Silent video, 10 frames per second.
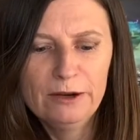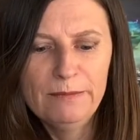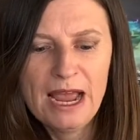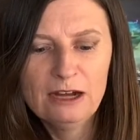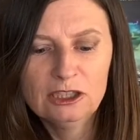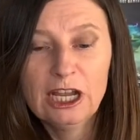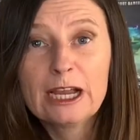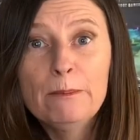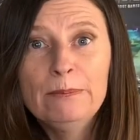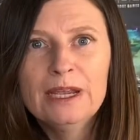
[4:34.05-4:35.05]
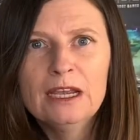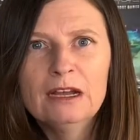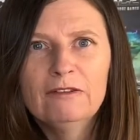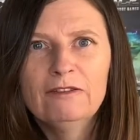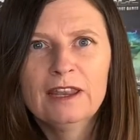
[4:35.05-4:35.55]
mound like a big,
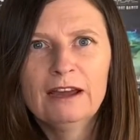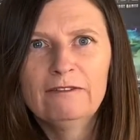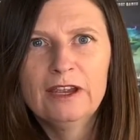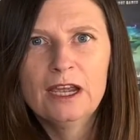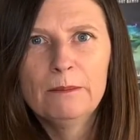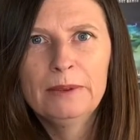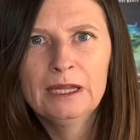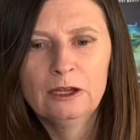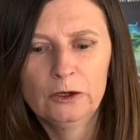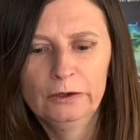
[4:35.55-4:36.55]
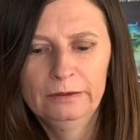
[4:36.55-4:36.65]
fluffy pillow.